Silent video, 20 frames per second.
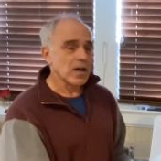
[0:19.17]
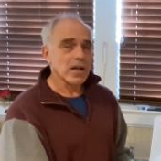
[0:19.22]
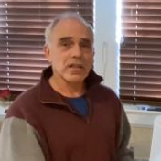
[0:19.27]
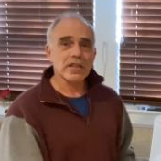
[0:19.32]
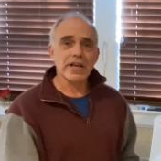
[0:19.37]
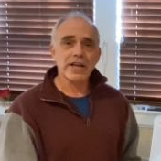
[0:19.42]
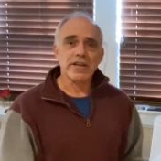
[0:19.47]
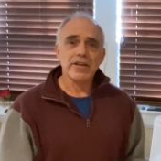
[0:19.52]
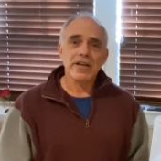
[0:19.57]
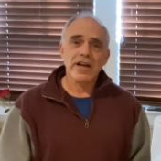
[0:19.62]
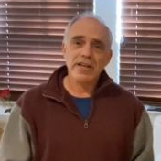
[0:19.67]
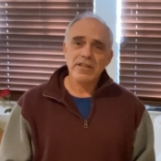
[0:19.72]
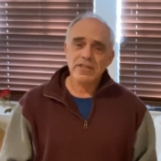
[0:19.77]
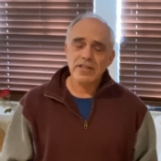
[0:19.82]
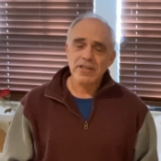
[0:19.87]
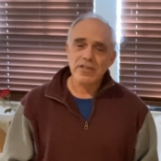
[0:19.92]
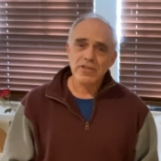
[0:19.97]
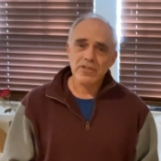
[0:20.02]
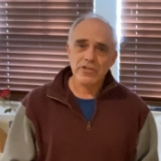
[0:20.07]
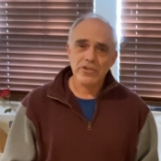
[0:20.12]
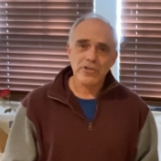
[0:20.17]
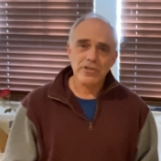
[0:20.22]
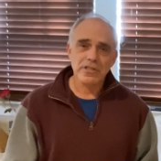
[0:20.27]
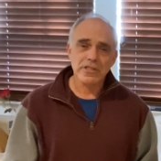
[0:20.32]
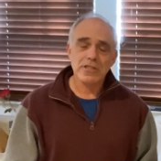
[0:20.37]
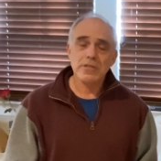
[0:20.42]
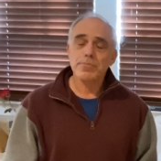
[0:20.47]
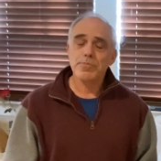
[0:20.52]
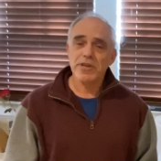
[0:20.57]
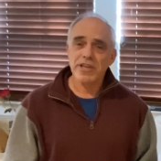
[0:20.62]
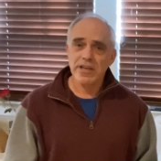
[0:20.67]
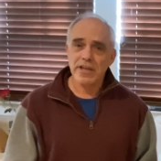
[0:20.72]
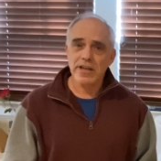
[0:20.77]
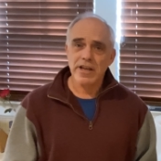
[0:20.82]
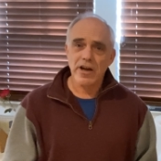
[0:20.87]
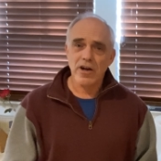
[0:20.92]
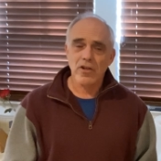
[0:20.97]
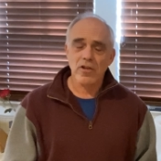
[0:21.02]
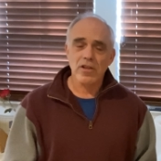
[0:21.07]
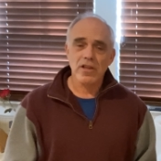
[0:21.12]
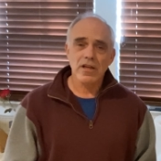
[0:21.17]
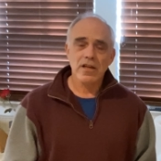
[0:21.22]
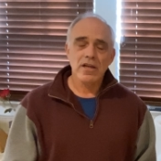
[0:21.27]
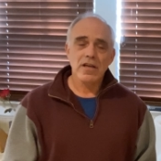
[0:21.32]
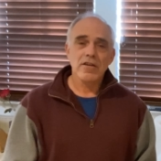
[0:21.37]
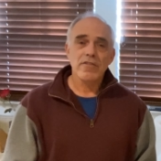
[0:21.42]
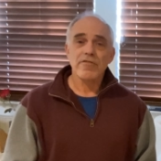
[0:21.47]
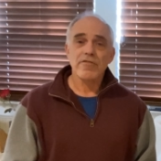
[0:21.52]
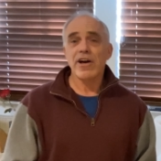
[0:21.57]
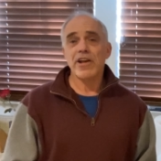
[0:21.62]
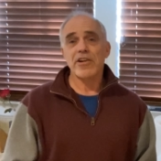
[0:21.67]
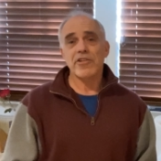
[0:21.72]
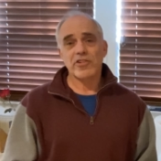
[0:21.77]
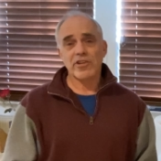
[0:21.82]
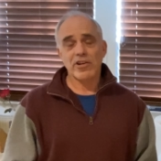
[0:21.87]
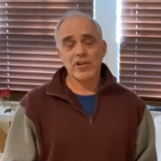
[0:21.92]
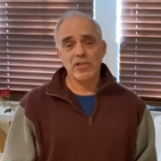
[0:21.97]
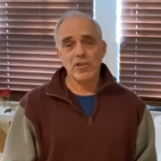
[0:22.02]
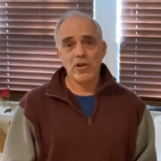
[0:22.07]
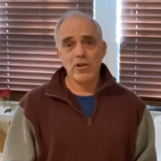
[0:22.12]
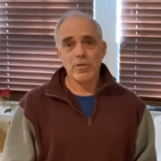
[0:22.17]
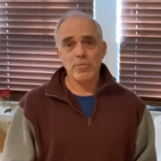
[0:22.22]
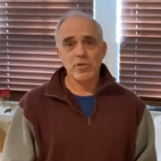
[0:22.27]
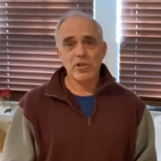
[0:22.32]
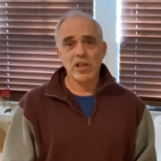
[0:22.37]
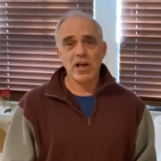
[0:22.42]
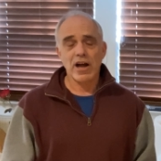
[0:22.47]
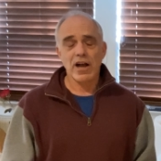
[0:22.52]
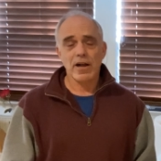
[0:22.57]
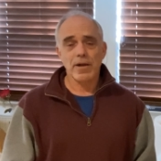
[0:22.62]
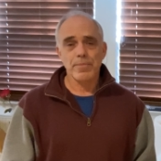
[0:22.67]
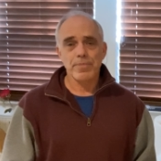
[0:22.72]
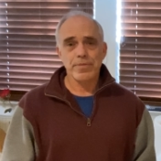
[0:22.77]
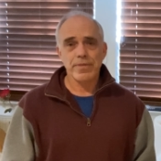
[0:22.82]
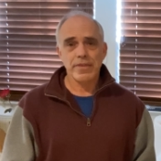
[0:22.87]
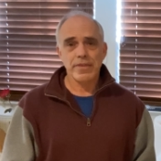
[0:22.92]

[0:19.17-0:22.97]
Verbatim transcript: a late 1930s P&L vanishing alarm clock.